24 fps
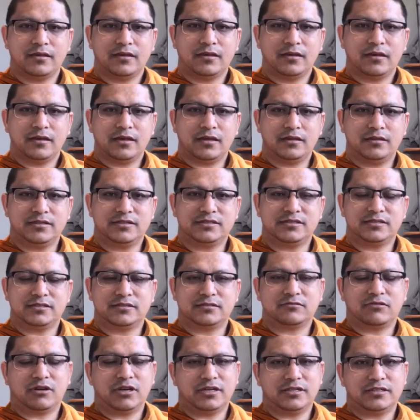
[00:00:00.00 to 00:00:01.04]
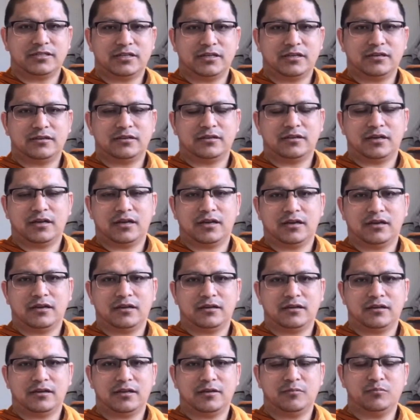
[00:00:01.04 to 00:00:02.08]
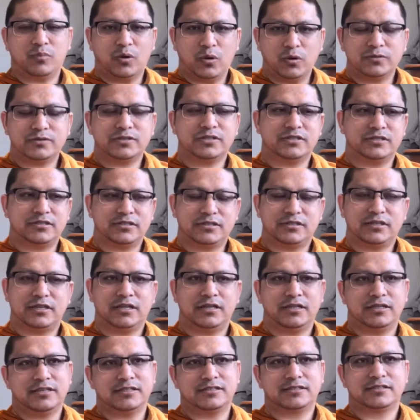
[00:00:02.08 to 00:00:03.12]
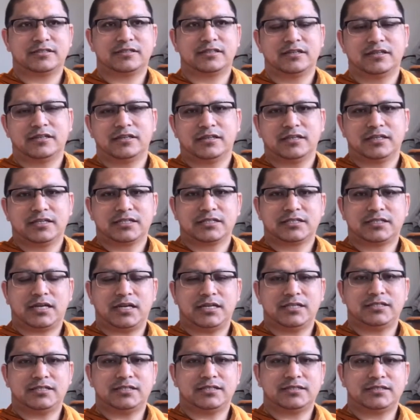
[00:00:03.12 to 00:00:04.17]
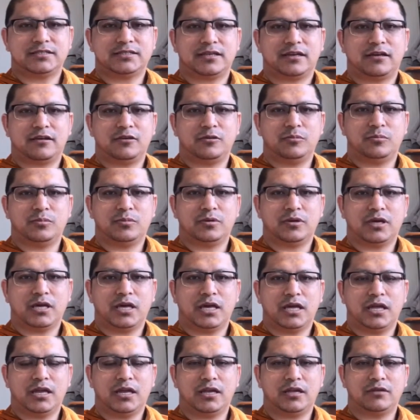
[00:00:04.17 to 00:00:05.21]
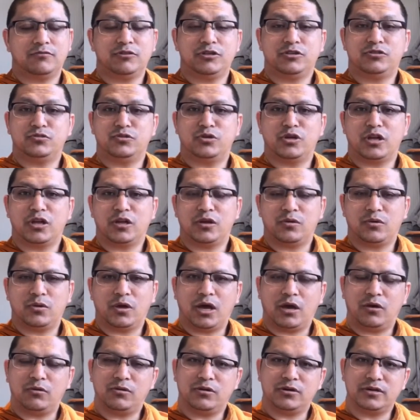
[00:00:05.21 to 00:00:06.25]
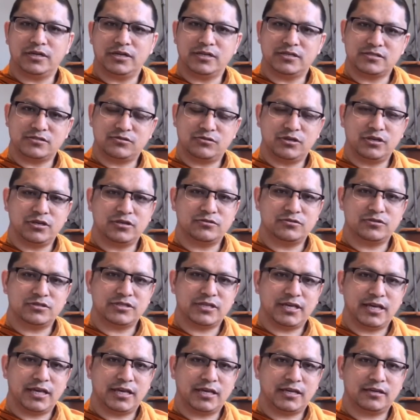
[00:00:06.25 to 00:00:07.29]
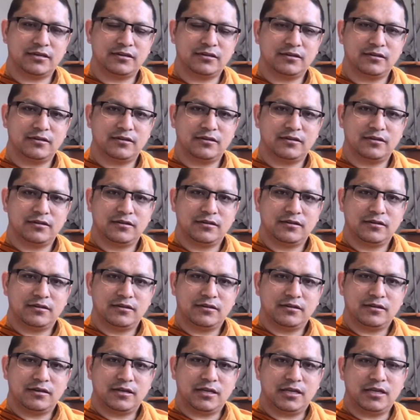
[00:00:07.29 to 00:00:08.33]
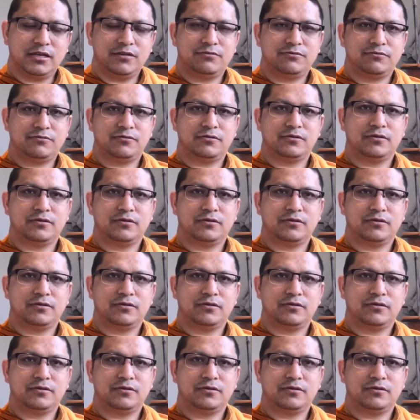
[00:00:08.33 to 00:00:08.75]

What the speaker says: And this is quite important in this crisis time. And we do not know how long it's going to take. And if